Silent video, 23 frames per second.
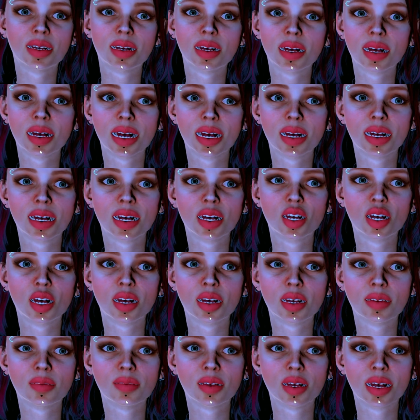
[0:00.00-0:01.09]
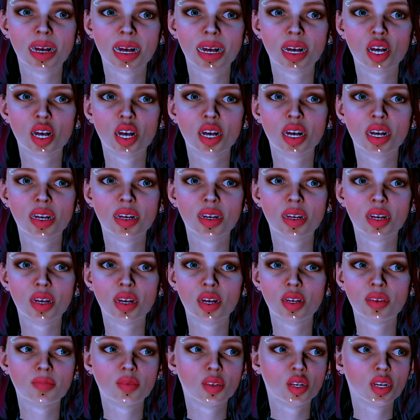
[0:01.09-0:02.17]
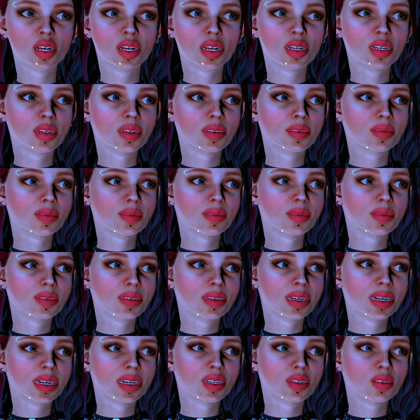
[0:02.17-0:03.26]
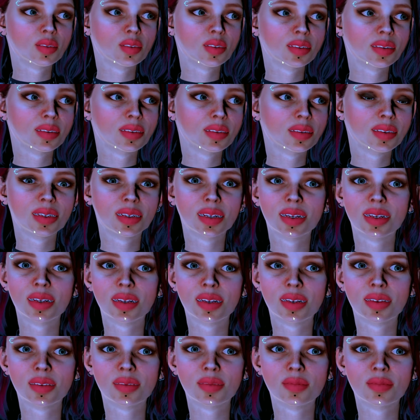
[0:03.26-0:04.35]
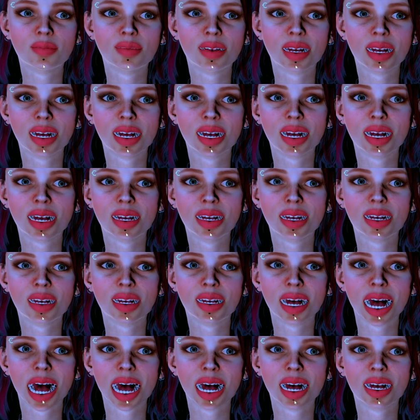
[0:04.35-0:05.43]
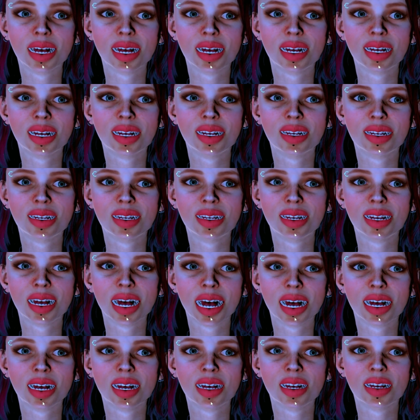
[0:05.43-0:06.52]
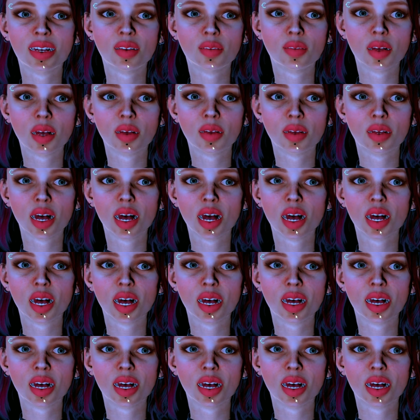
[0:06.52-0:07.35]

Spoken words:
I think she looks pretty good overall, you know. But yeah, that's where we are.